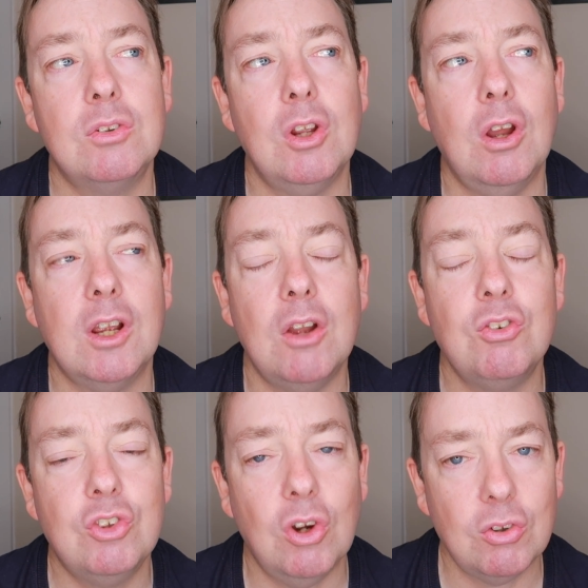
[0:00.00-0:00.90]
Diogo
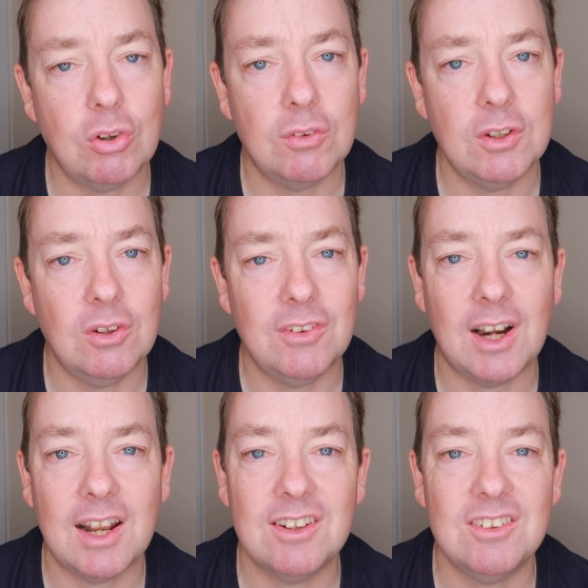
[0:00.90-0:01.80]
Jota, on the
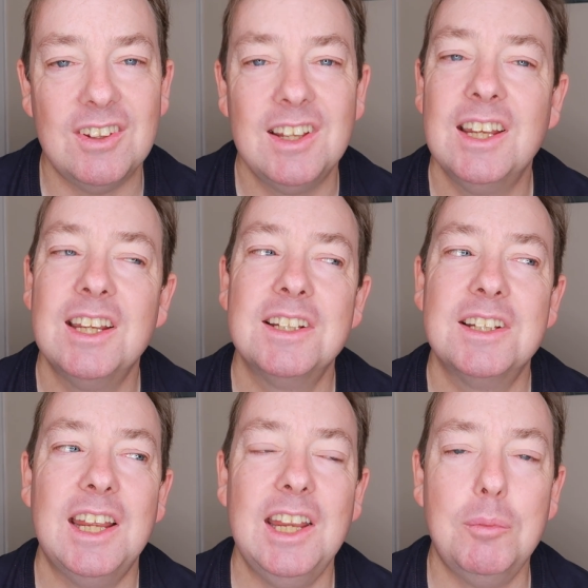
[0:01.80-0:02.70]
other hand,
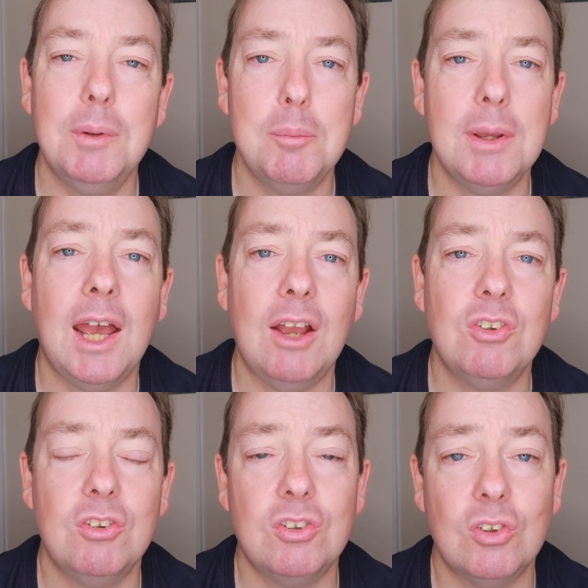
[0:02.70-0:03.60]
he's been a bit
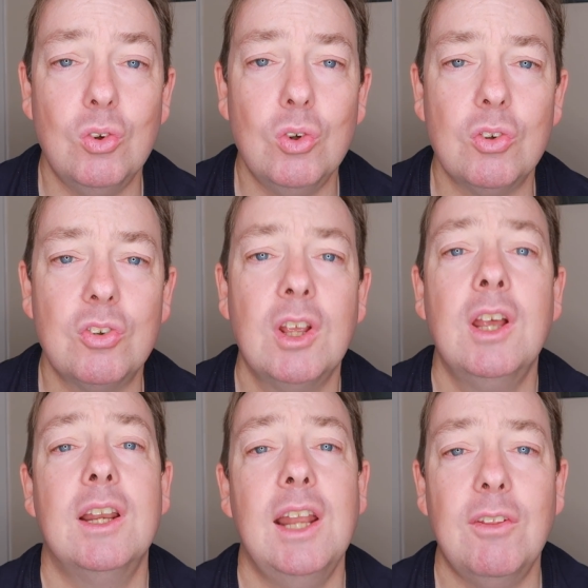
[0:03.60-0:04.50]
out of sorts.
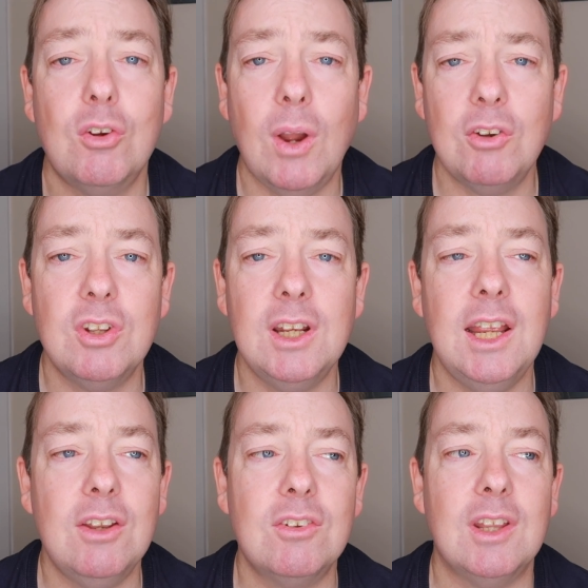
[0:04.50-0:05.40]
Now the question
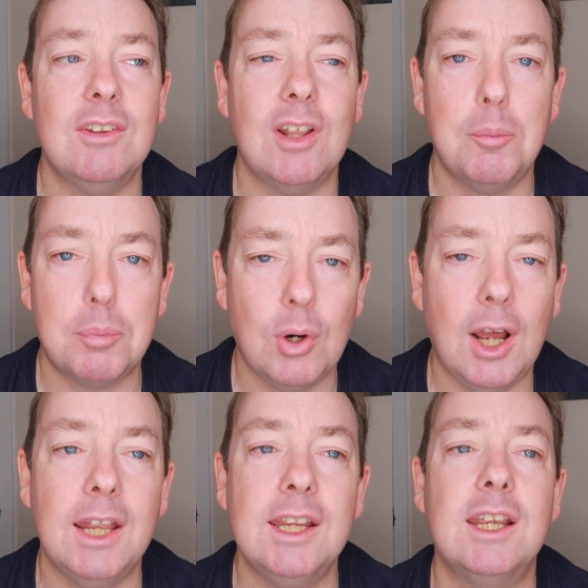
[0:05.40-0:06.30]
is that a
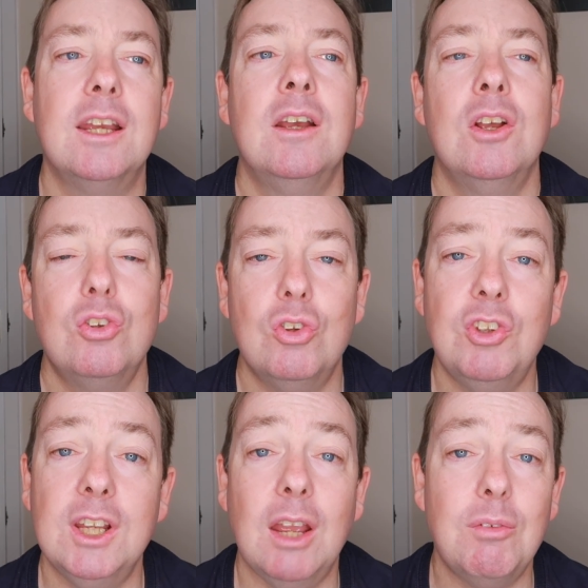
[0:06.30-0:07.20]
break?
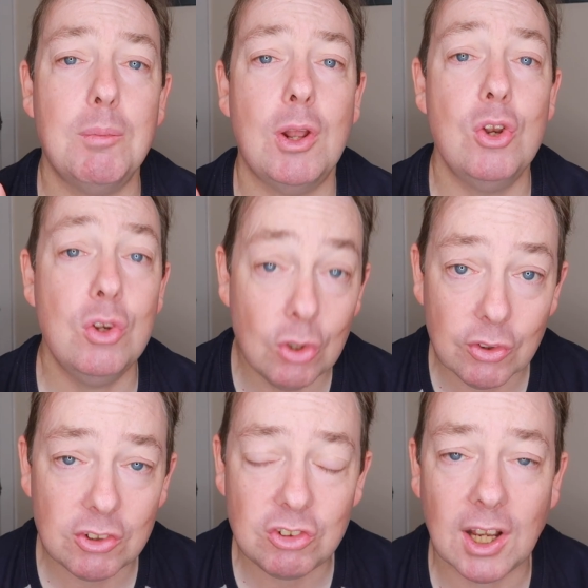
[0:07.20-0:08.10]
Does he give him
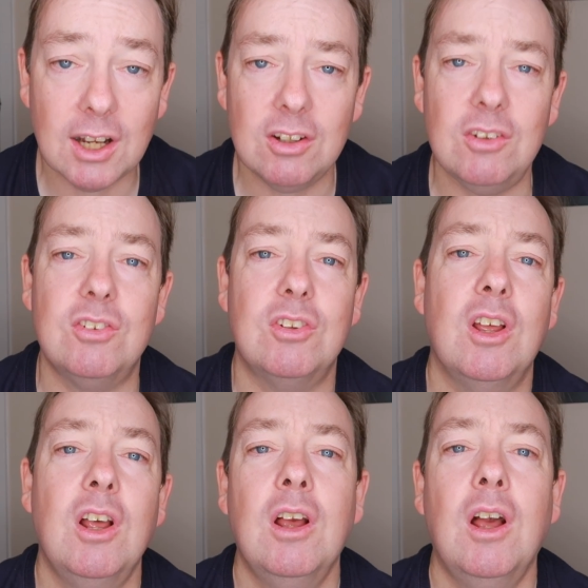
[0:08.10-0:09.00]
another chance